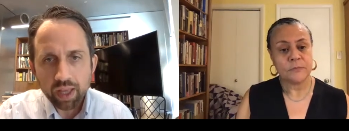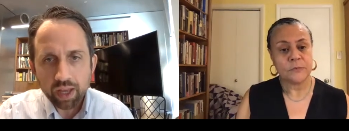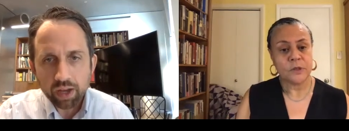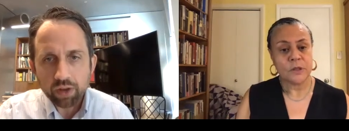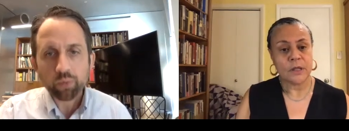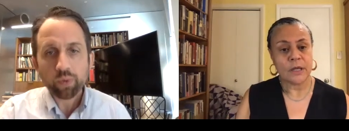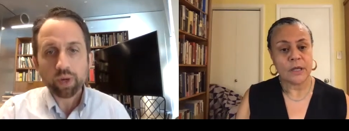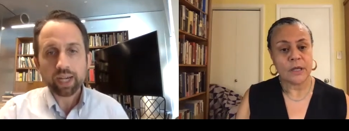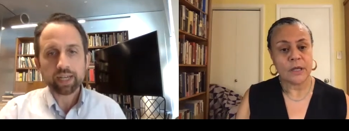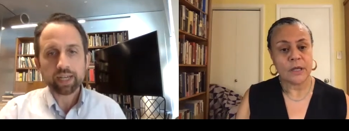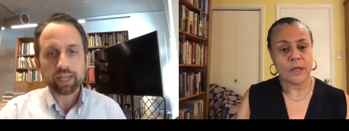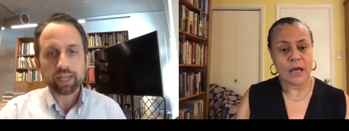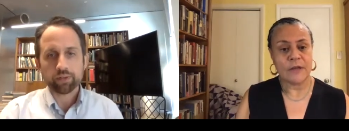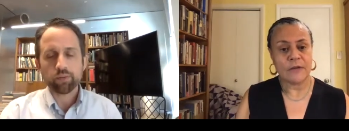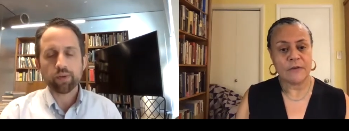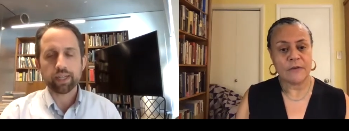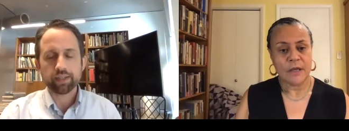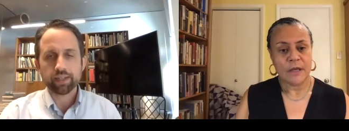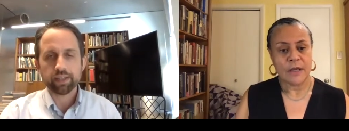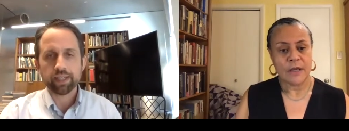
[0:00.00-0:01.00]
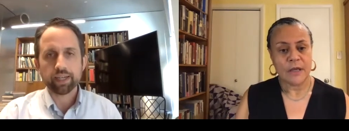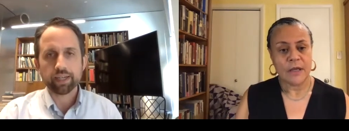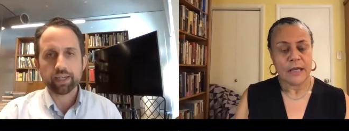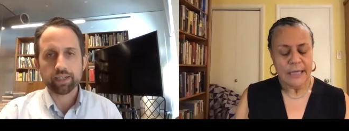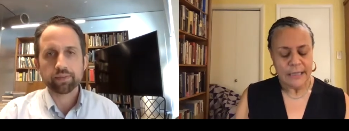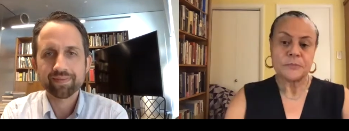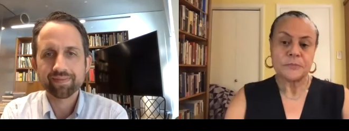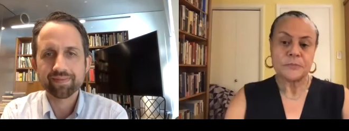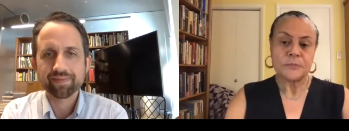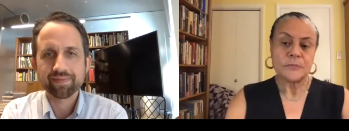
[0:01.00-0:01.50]
Speaker 1: Right, like right. They-
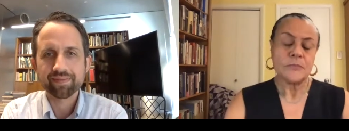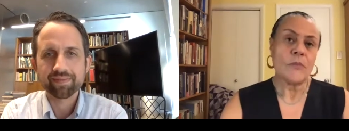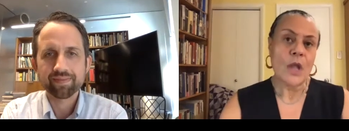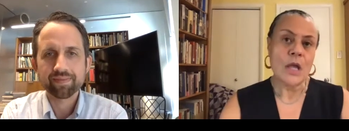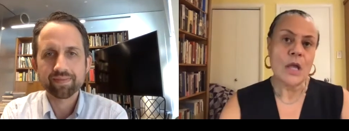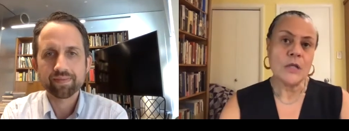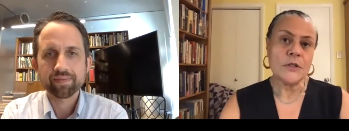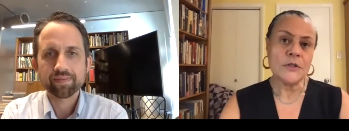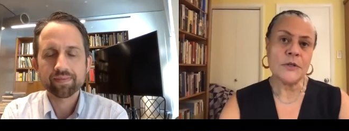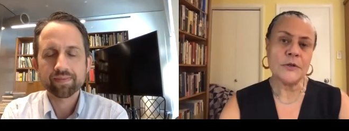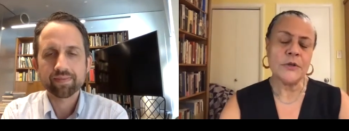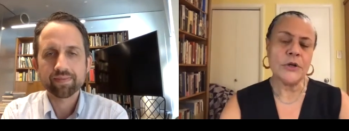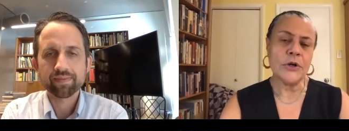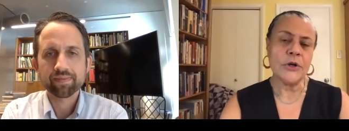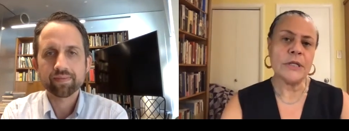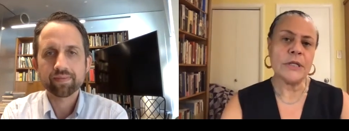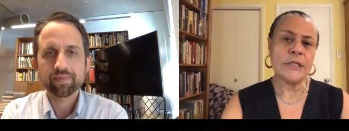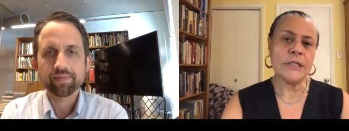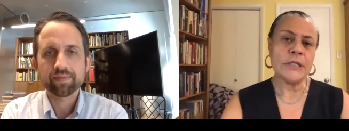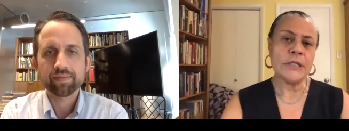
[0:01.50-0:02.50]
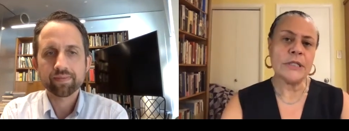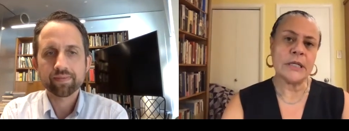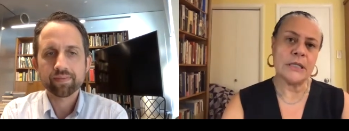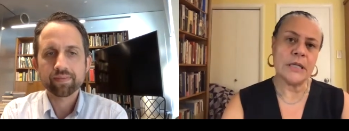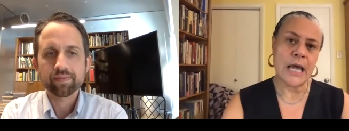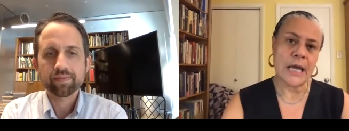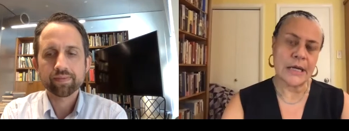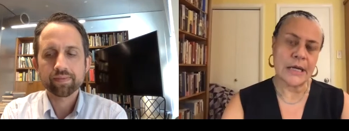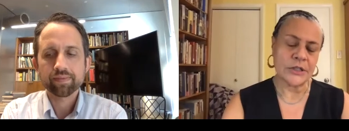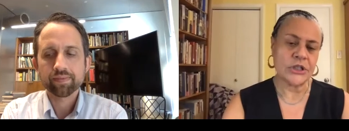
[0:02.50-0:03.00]
so there is a
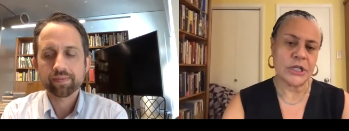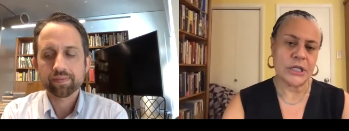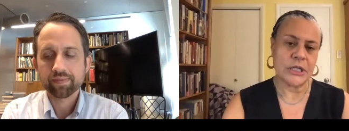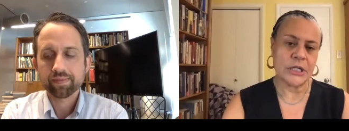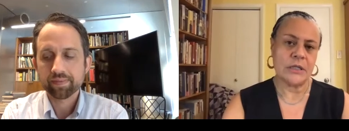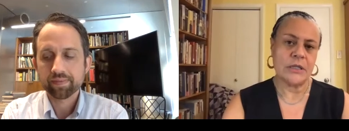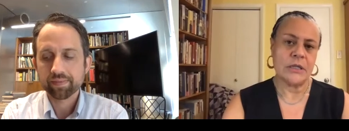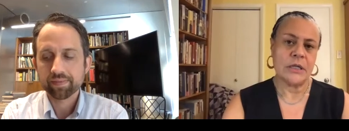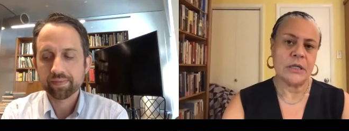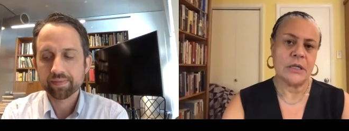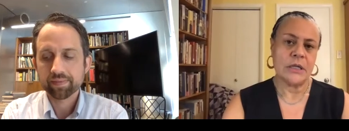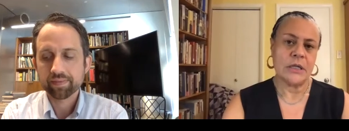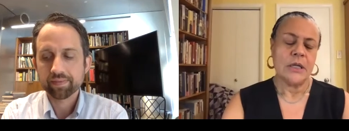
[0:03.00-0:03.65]
connection